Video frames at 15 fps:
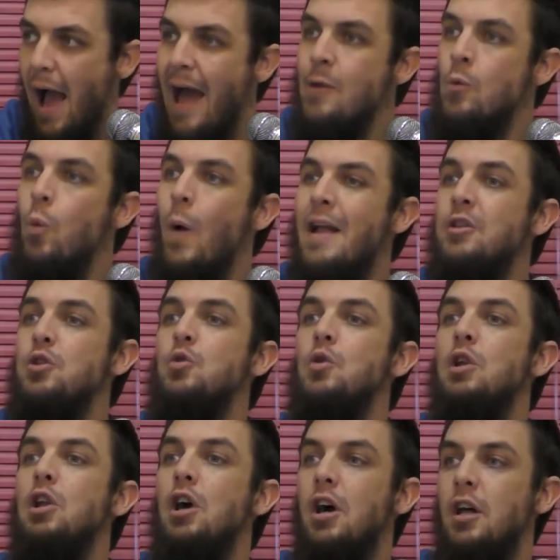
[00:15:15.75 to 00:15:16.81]
And when
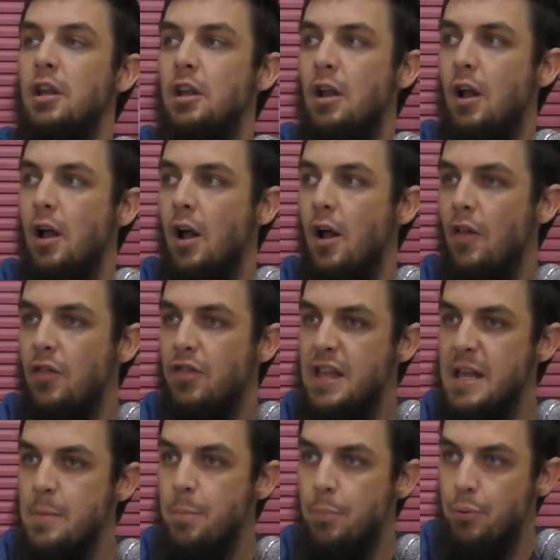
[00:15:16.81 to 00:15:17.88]
you learn
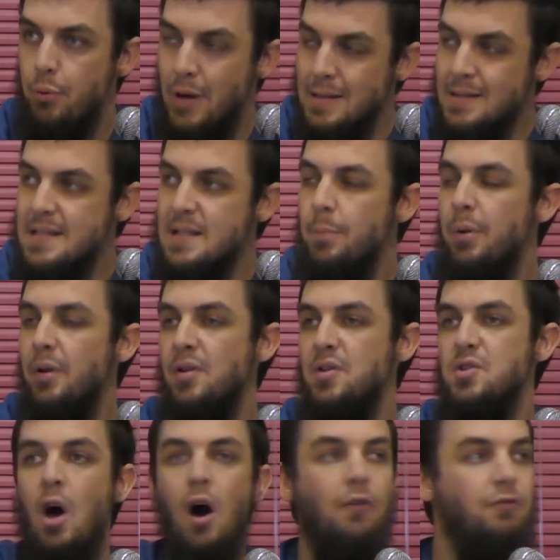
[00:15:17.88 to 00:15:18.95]
the
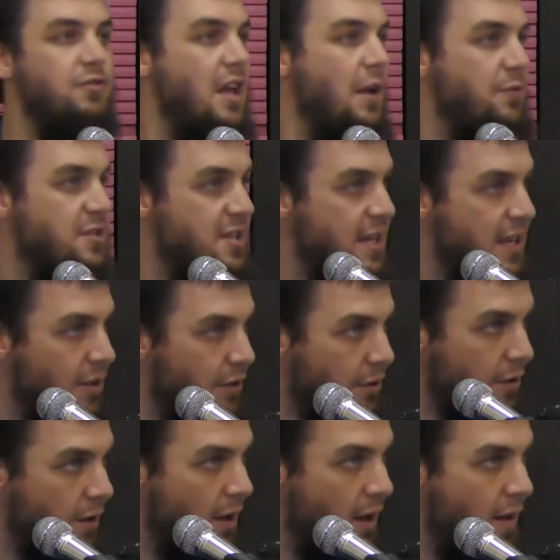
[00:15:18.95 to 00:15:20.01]
principles of tafsir,
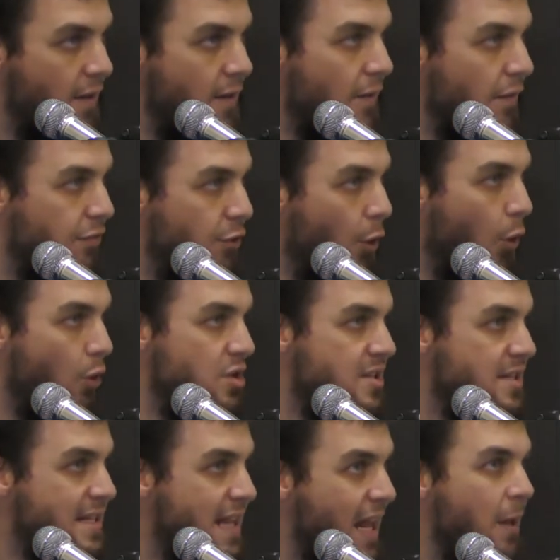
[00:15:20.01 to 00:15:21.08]
those
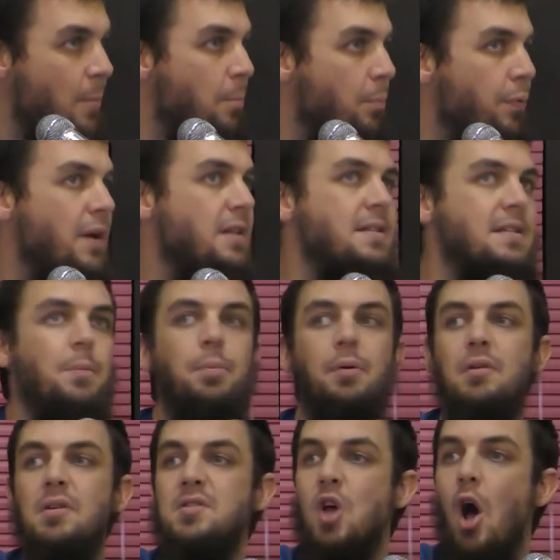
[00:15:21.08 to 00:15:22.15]
same
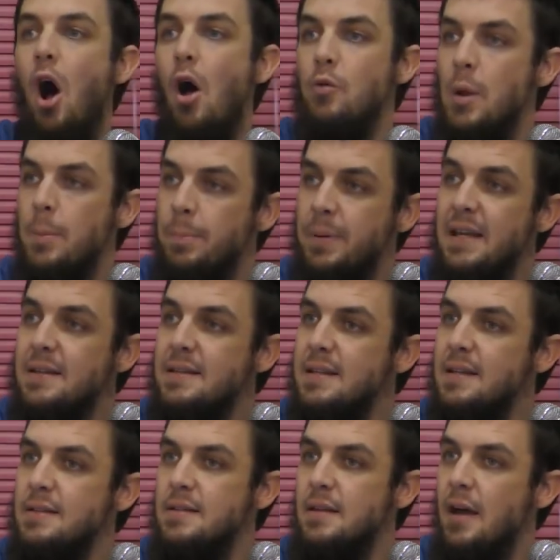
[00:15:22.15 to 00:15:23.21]
principles are
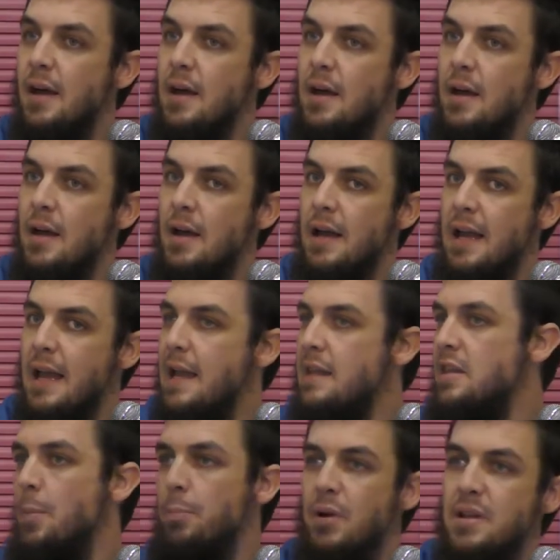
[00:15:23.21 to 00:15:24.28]
repeated
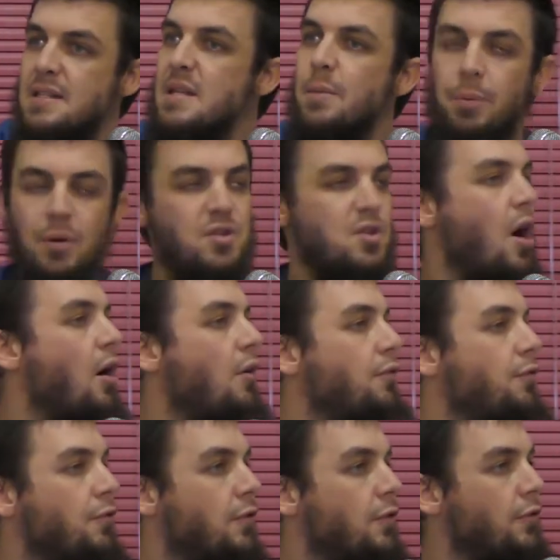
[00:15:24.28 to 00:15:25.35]
in the principles
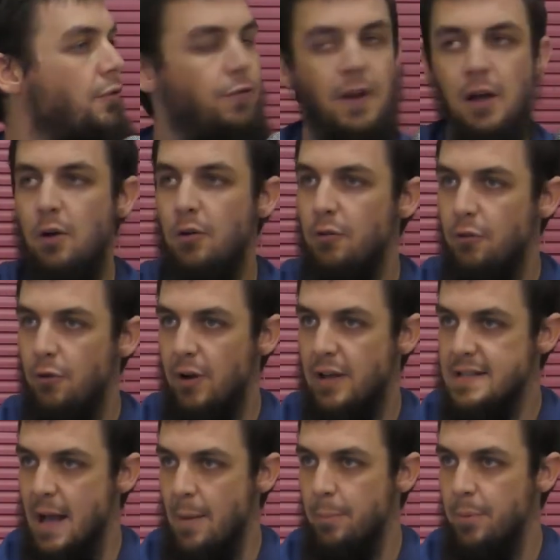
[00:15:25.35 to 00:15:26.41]
of fiqh, for
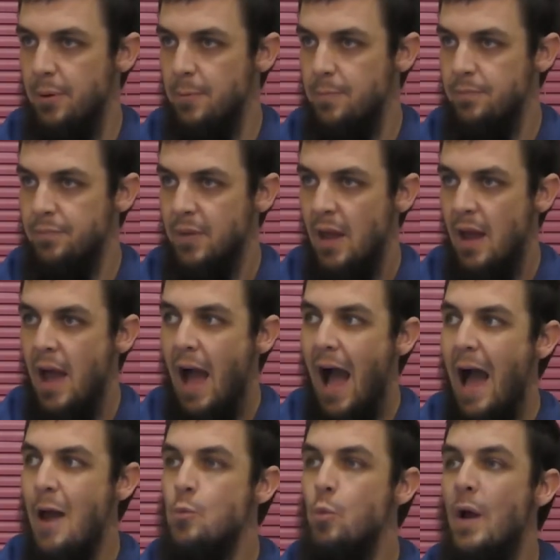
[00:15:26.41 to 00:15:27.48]
example.
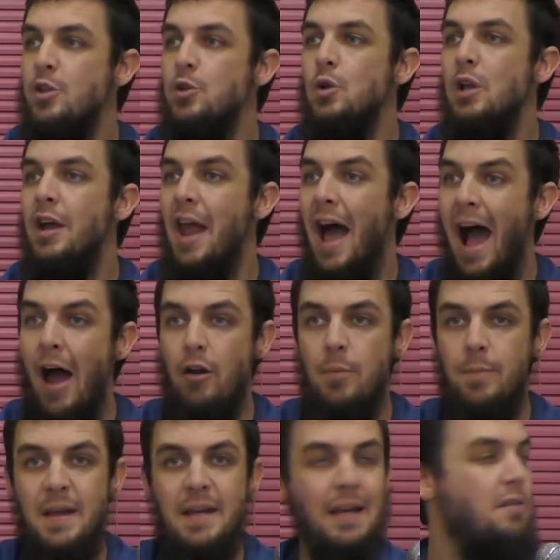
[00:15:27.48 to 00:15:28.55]
And when you learn
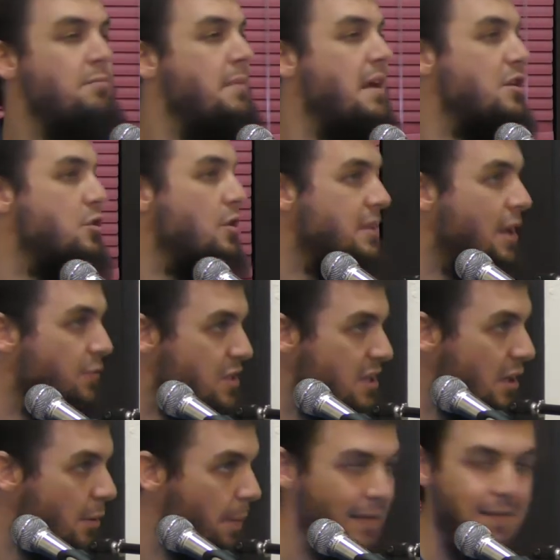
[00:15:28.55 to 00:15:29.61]
Arabic, it makes your
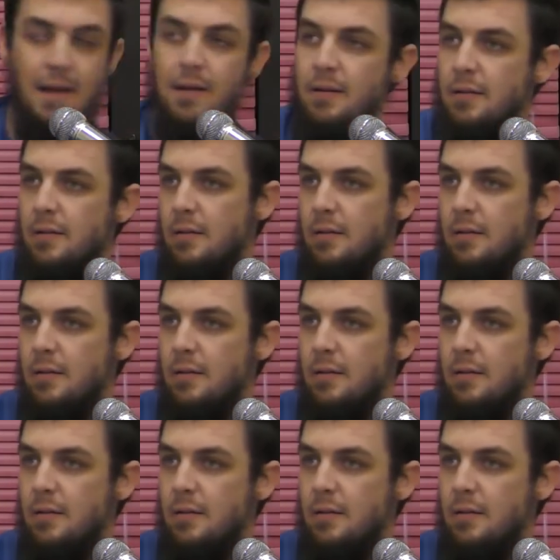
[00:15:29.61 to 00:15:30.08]
tafsir better.